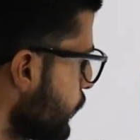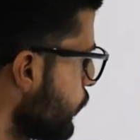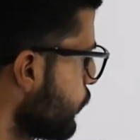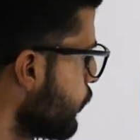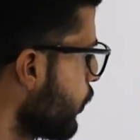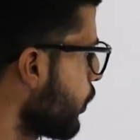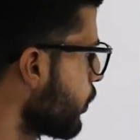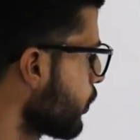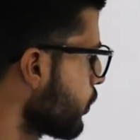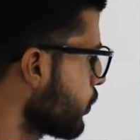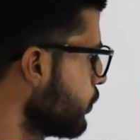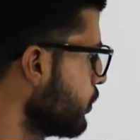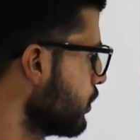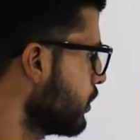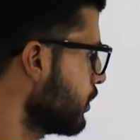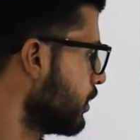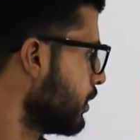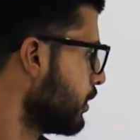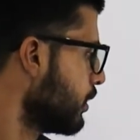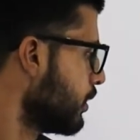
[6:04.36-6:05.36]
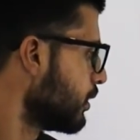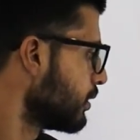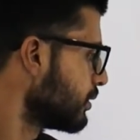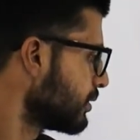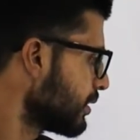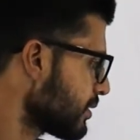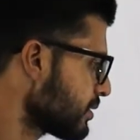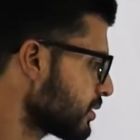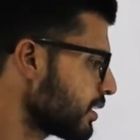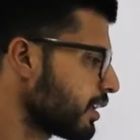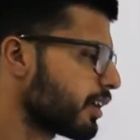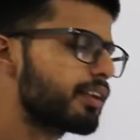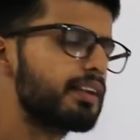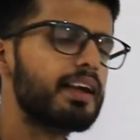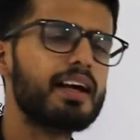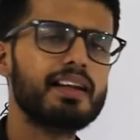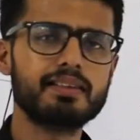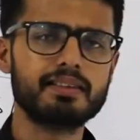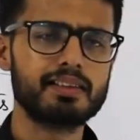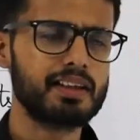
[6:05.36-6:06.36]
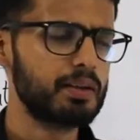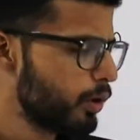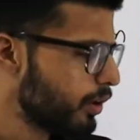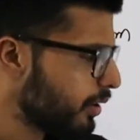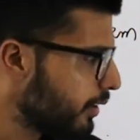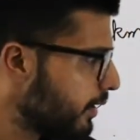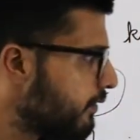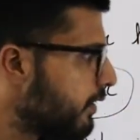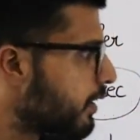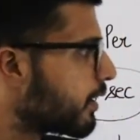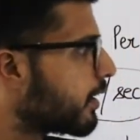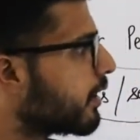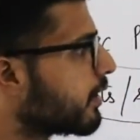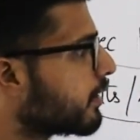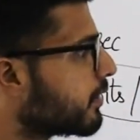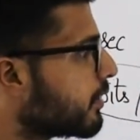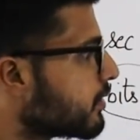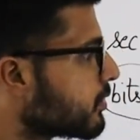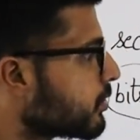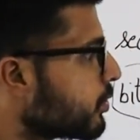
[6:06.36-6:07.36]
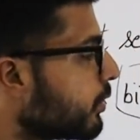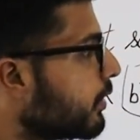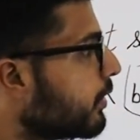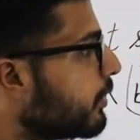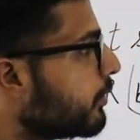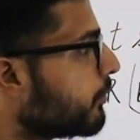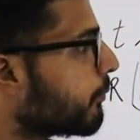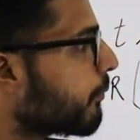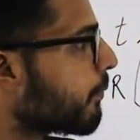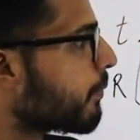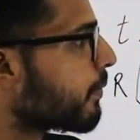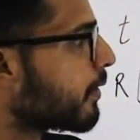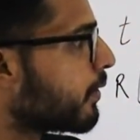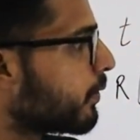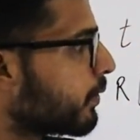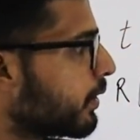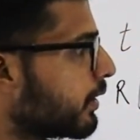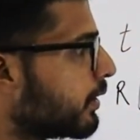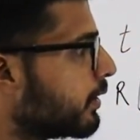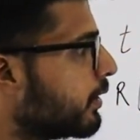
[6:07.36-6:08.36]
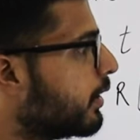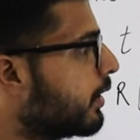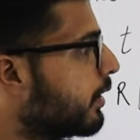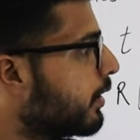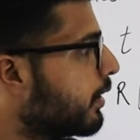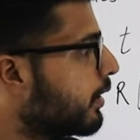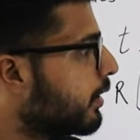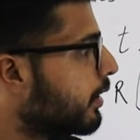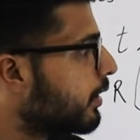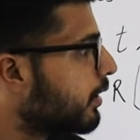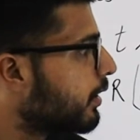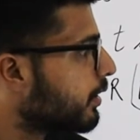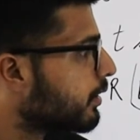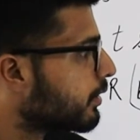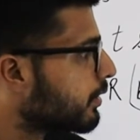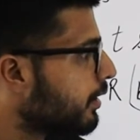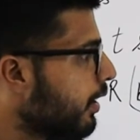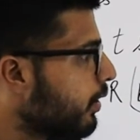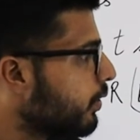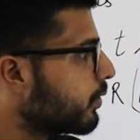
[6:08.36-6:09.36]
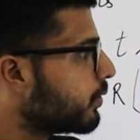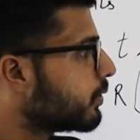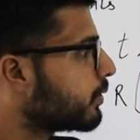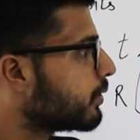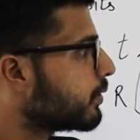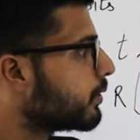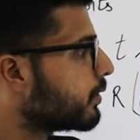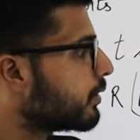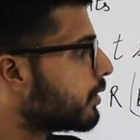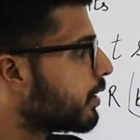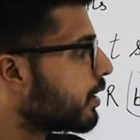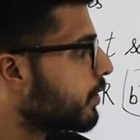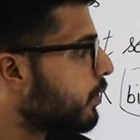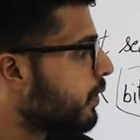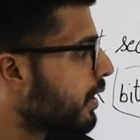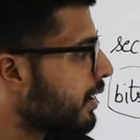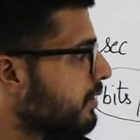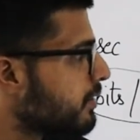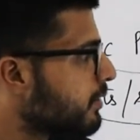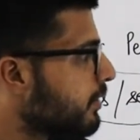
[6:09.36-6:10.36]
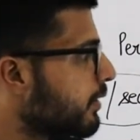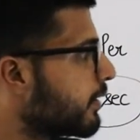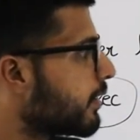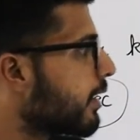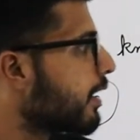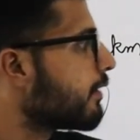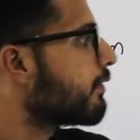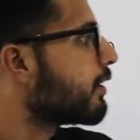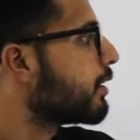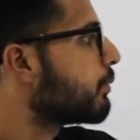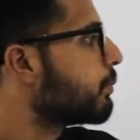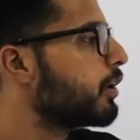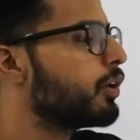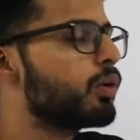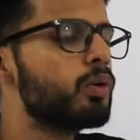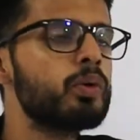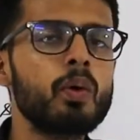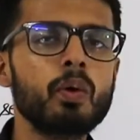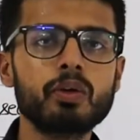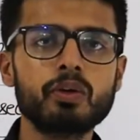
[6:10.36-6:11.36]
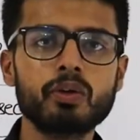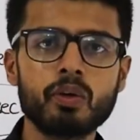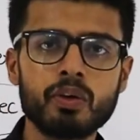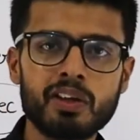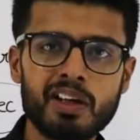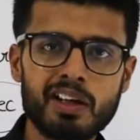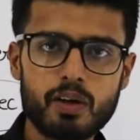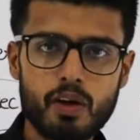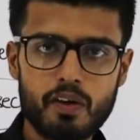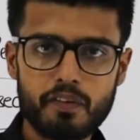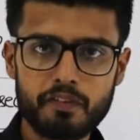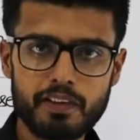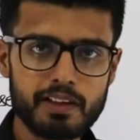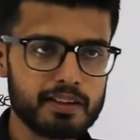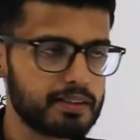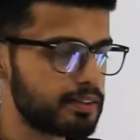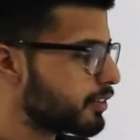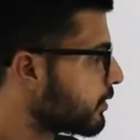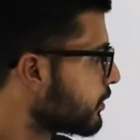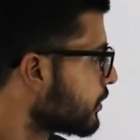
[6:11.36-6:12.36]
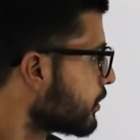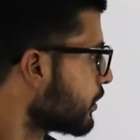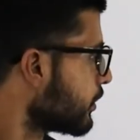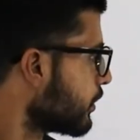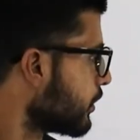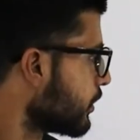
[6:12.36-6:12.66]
if you want to. Just take the LCM or leave it like this only. Okay. Now, you can see there will be no unit of this.